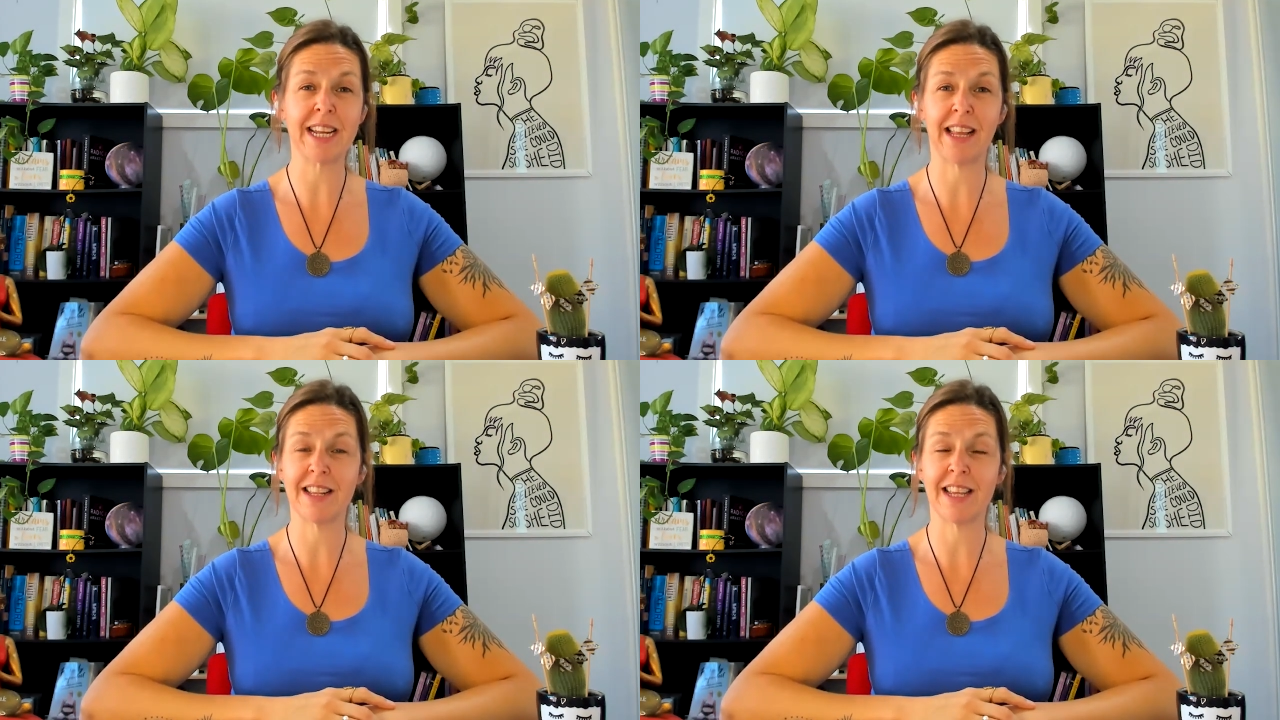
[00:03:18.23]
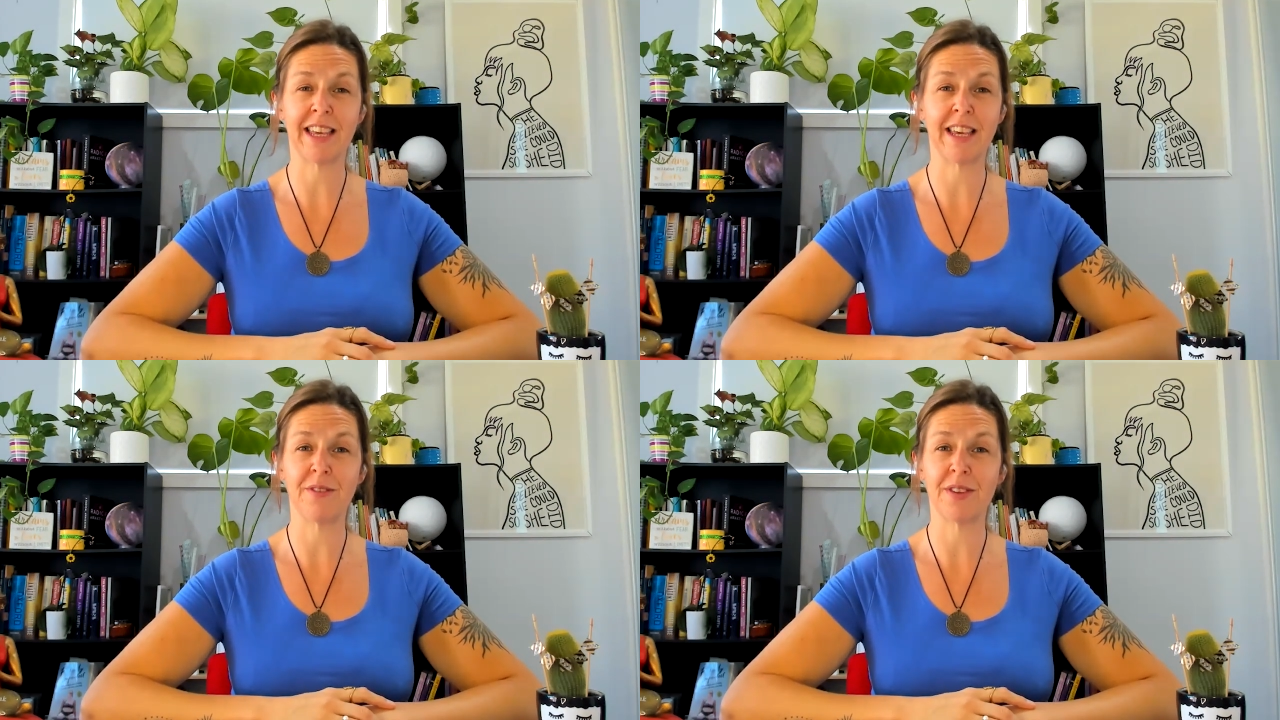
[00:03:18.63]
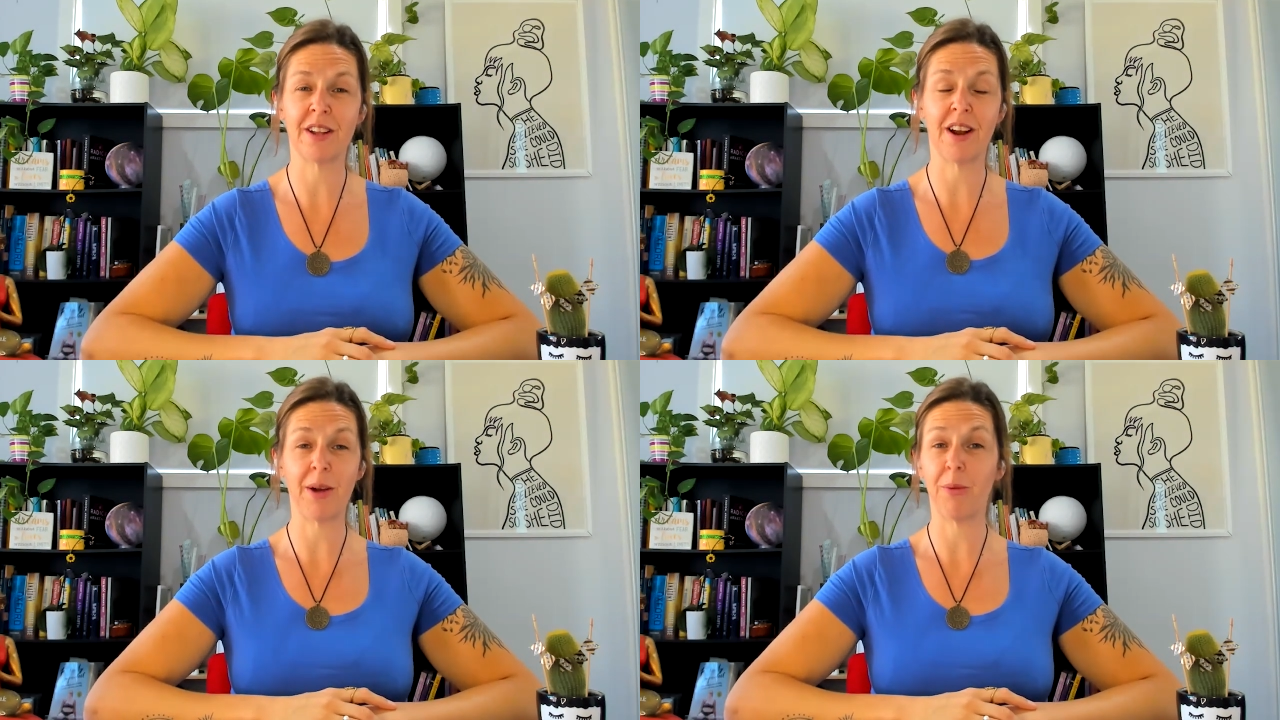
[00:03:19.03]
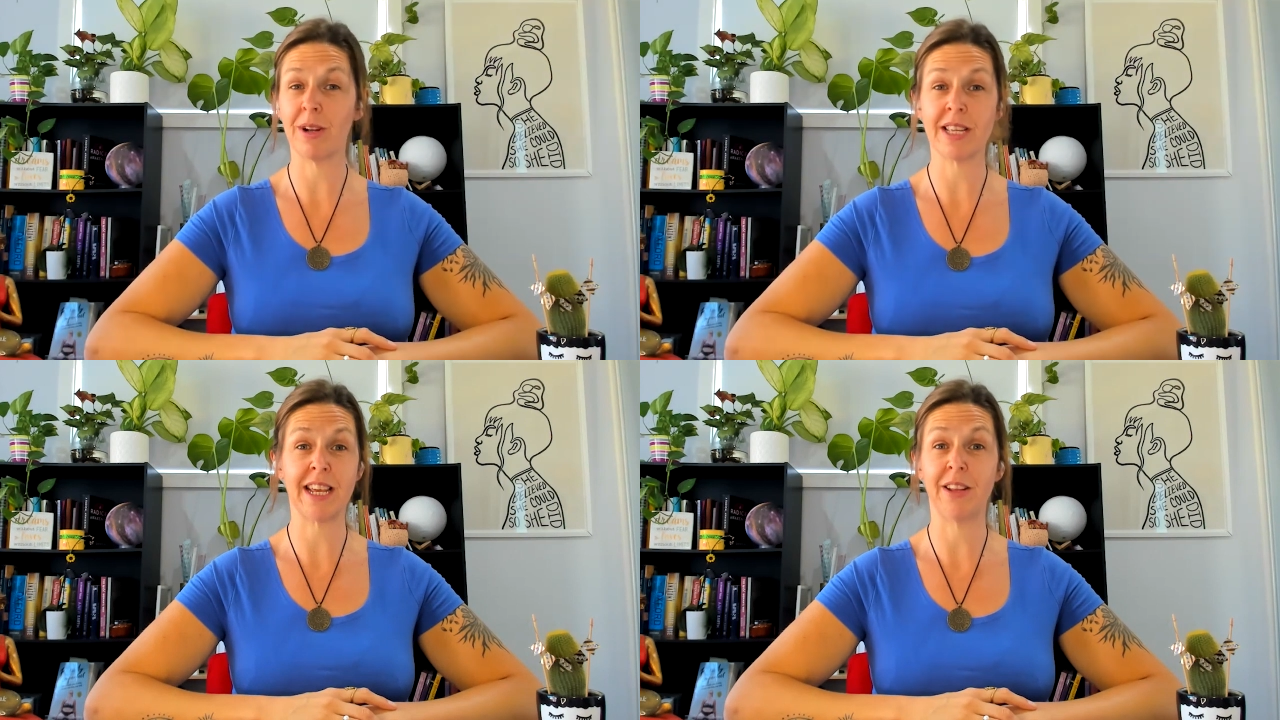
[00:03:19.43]
talents and gifts that I
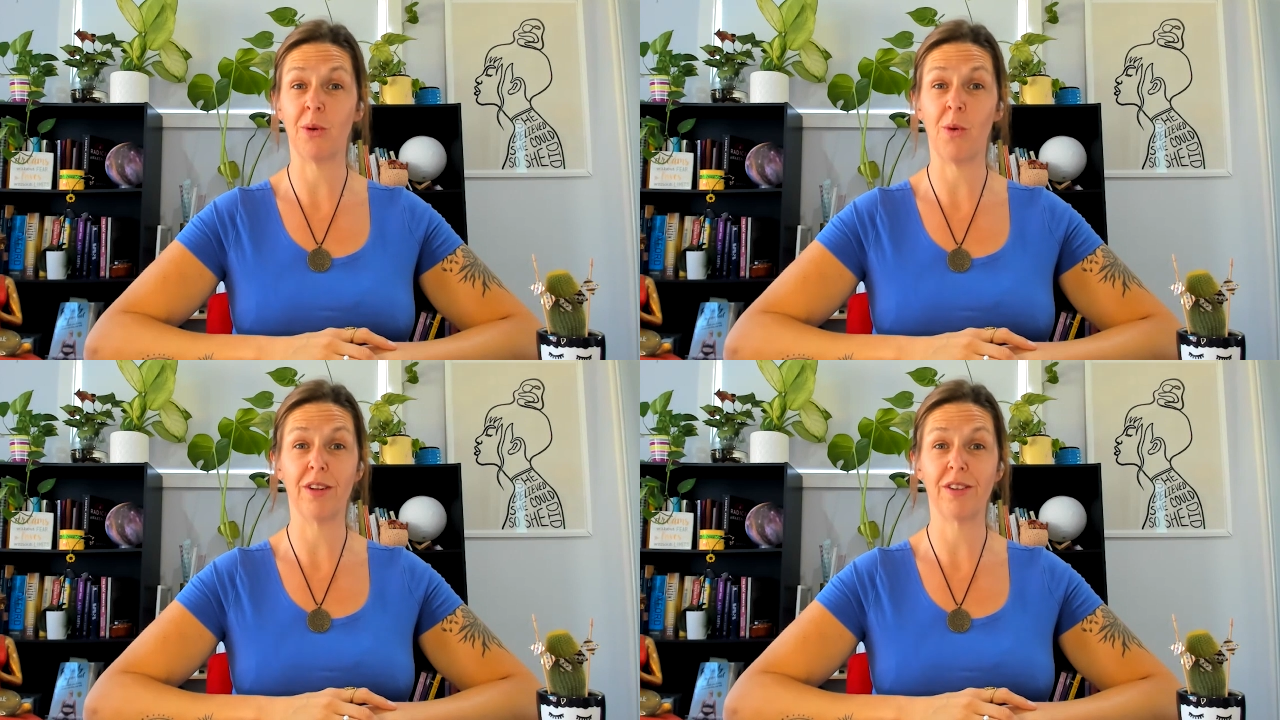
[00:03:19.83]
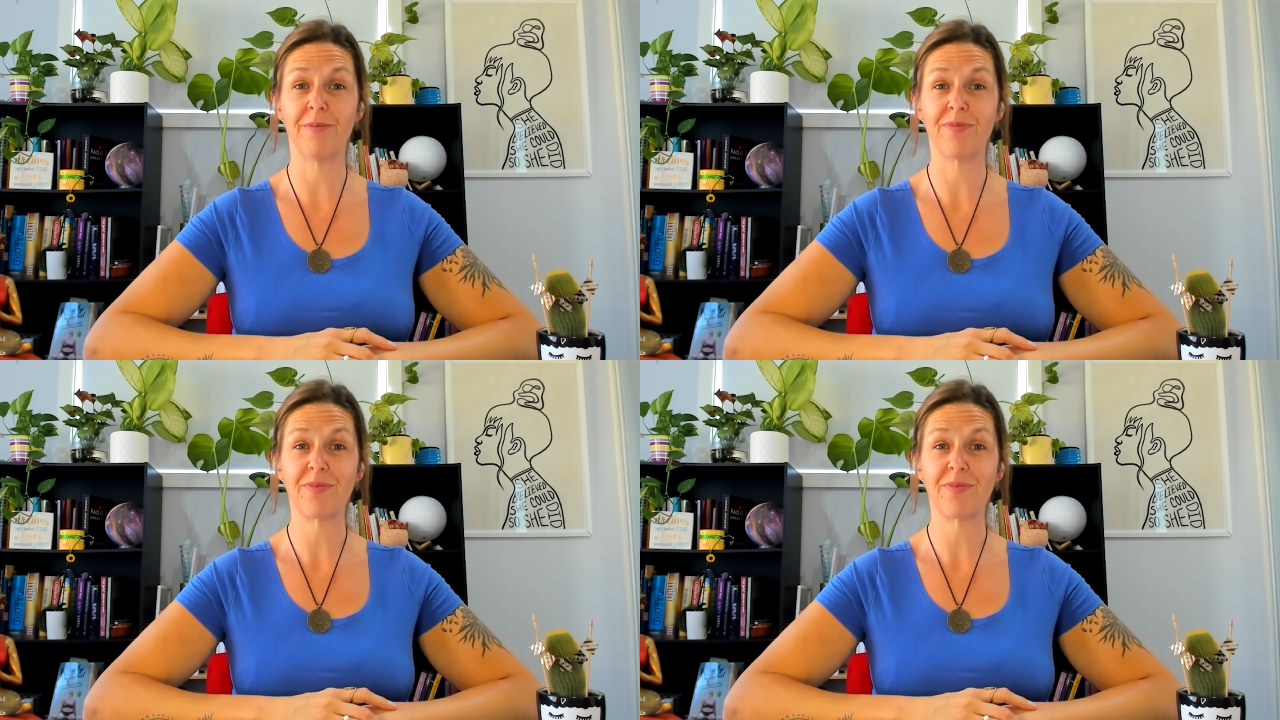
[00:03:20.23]
want to see in the world,